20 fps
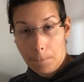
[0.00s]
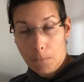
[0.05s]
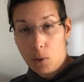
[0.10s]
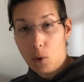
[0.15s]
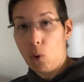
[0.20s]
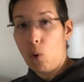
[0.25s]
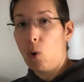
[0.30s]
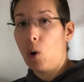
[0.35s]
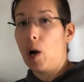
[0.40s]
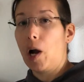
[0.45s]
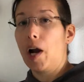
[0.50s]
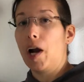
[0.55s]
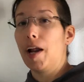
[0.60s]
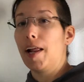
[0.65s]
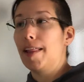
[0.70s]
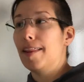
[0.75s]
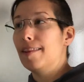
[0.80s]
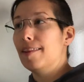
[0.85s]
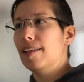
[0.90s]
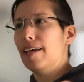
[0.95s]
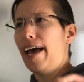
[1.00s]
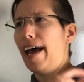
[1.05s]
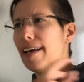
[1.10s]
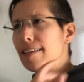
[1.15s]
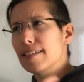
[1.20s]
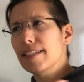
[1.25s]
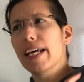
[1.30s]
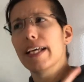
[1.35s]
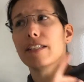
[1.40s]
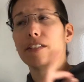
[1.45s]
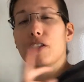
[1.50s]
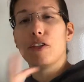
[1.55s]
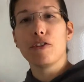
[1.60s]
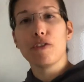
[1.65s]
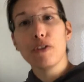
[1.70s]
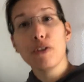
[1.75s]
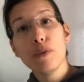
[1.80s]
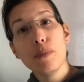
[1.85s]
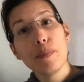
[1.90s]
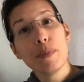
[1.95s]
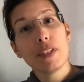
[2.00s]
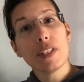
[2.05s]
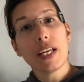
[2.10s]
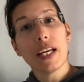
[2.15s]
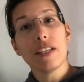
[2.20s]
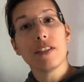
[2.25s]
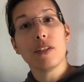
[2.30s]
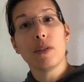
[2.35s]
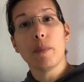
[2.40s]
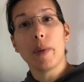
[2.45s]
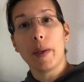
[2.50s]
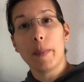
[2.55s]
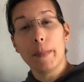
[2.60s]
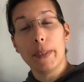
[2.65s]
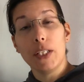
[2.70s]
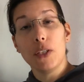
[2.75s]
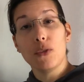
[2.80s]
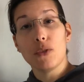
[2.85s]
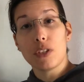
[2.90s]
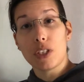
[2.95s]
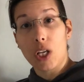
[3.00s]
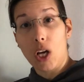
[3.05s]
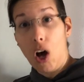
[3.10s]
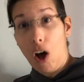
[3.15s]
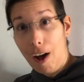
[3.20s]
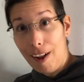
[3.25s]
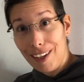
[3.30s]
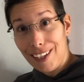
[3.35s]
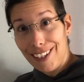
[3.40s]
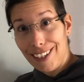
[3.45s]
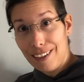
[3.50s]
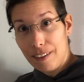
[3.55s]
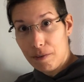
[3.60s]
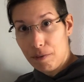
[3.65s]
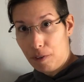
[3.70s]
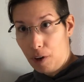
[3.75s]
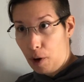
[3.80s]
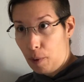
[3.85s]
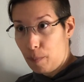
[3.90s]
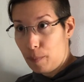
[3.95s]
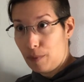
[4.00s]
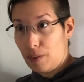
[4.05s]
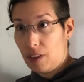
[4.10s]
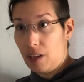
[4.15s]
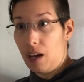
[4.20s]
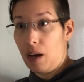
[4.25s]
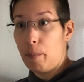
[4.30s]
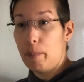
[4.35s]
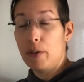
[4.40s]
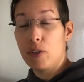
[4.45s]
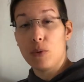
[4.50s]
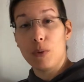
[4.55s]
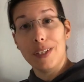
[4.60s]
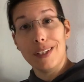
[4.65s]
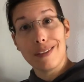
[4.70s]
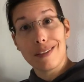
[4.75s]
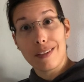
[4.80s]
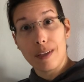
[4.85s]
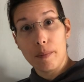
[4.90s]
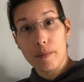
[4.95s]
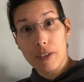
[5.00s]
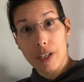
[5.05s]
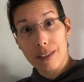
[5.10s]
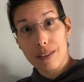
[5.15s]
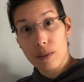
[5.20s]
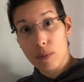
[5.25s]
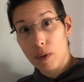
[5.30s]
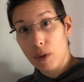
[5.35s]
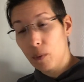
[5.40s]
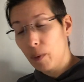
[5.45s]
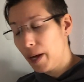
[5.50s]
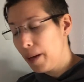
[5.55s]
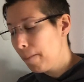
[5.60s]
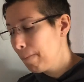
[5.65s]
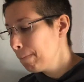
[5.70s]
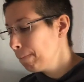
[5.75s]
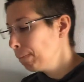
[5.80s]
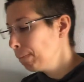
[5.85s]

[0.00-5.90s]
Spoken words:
or the SS groups, as you might be used to calling it from the between subjects one way.